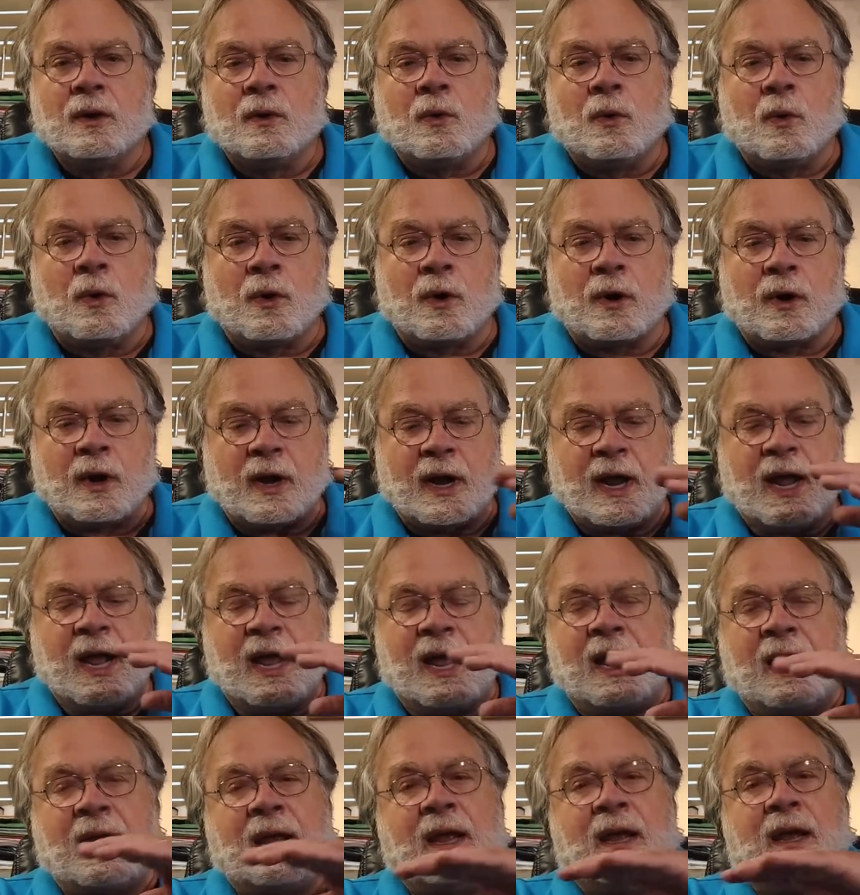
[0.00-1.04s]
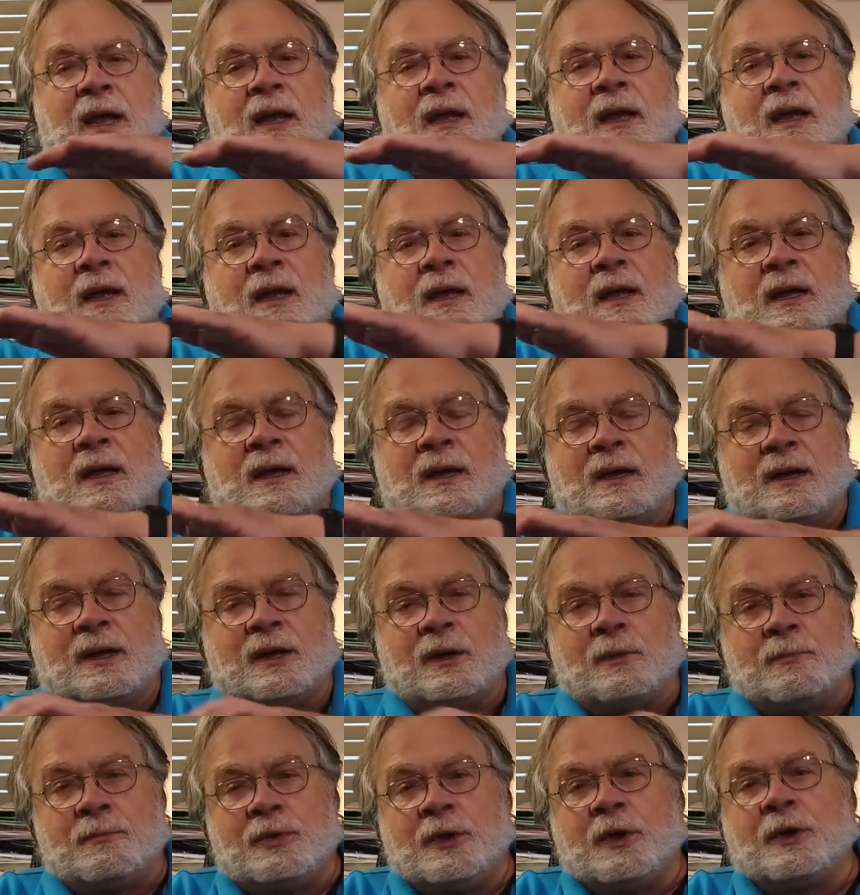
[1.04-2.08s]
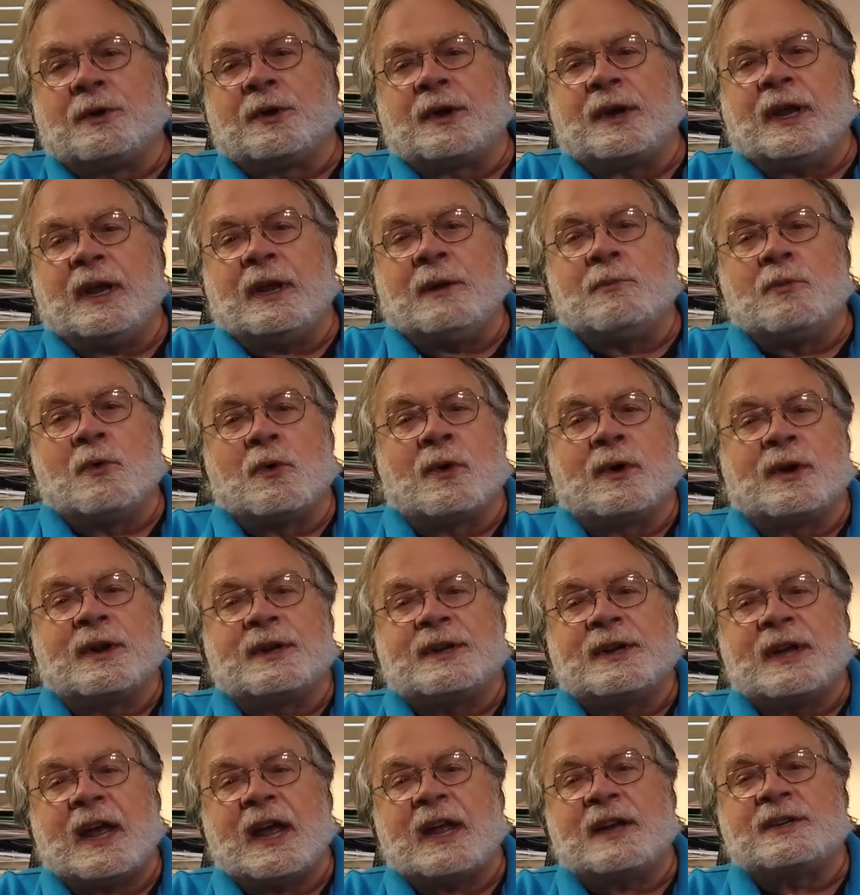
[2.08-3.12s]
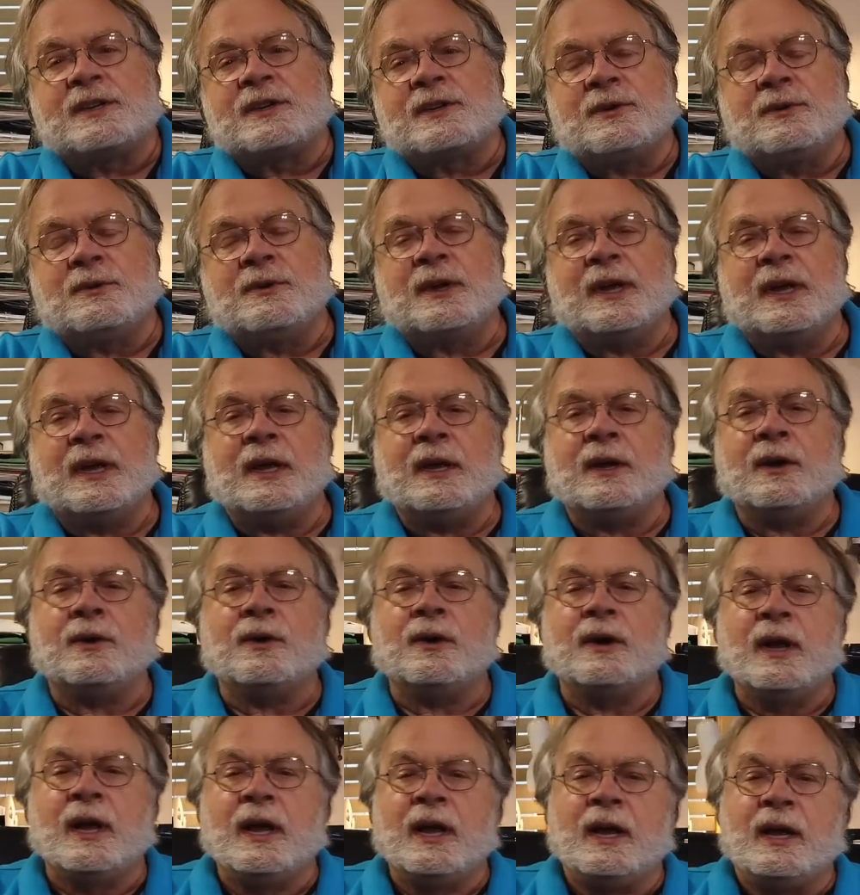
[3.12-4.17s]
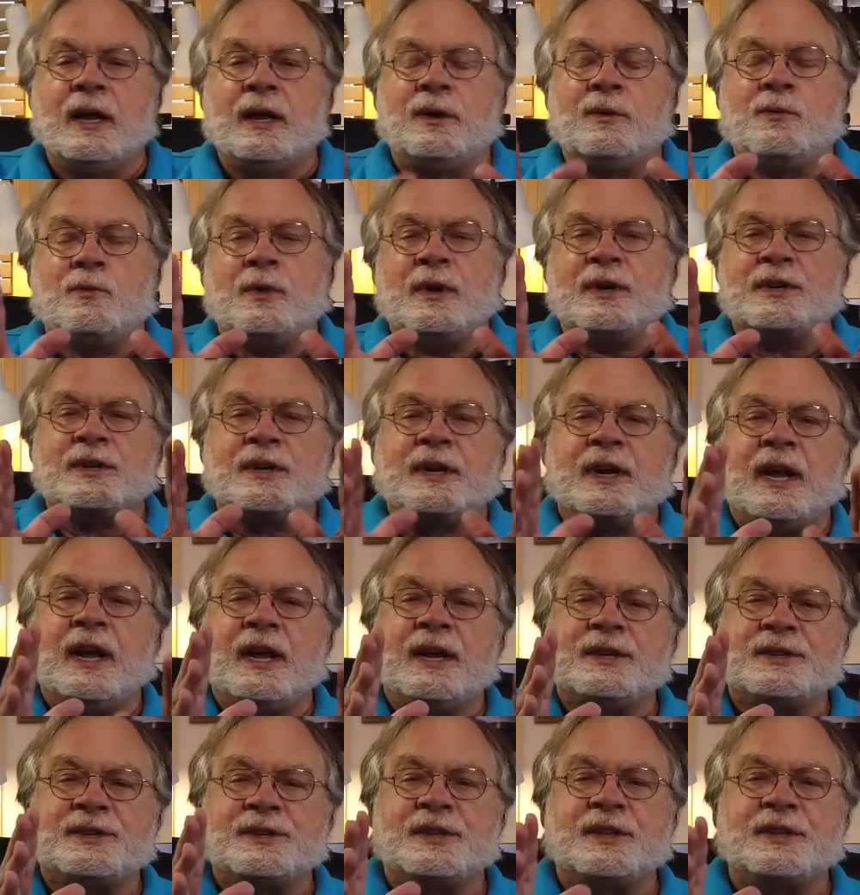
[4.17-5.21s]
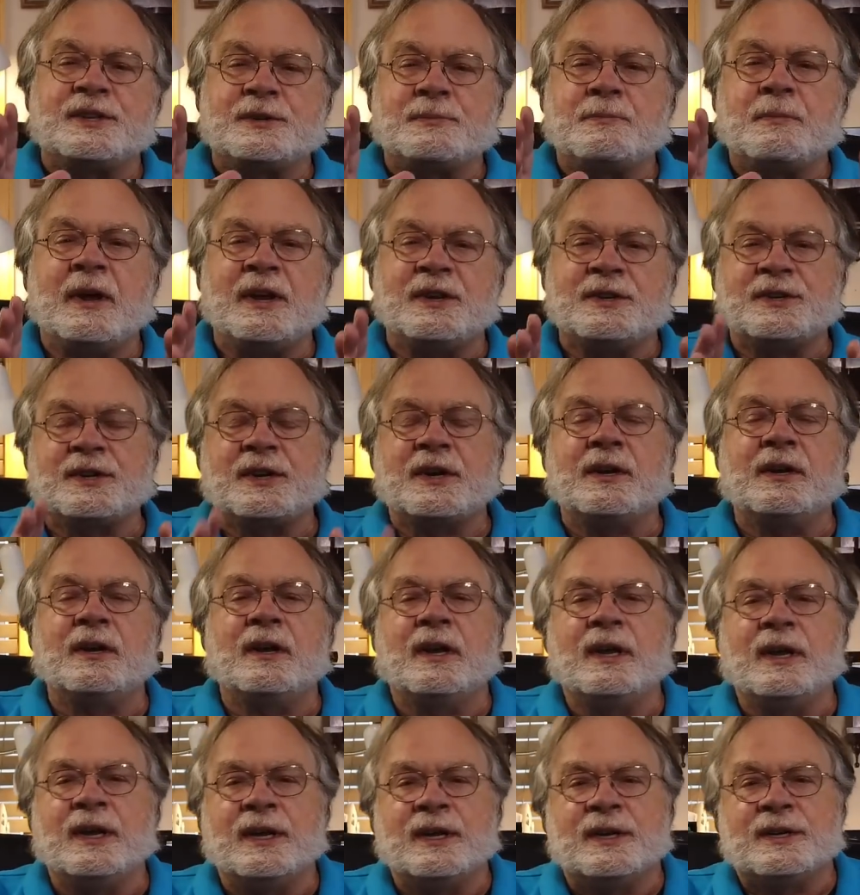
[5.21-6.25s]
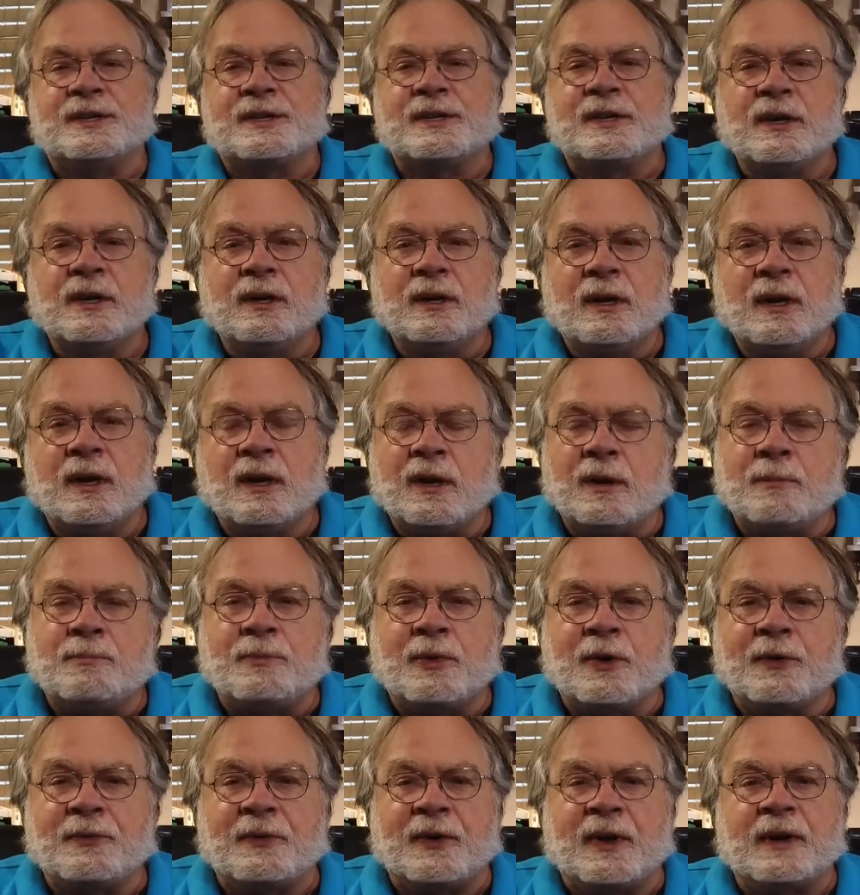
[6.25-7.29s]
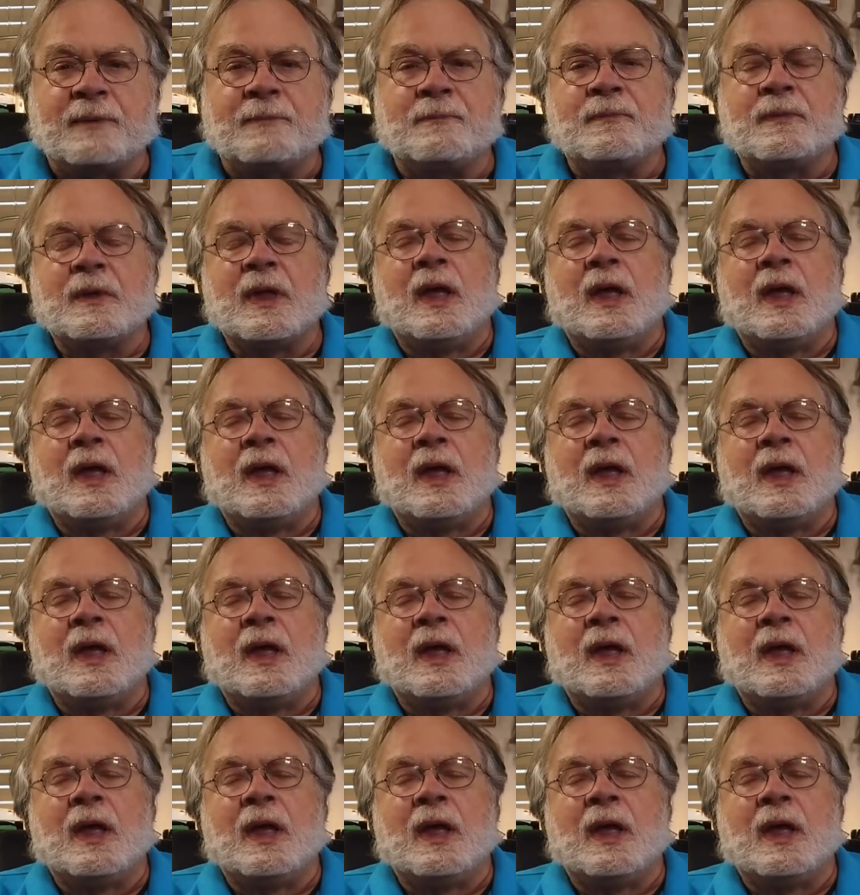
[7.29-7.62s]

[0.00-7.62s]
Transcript: or a uh, computer keyboard attached to a keyer, in which case the spacing is uh, perfect.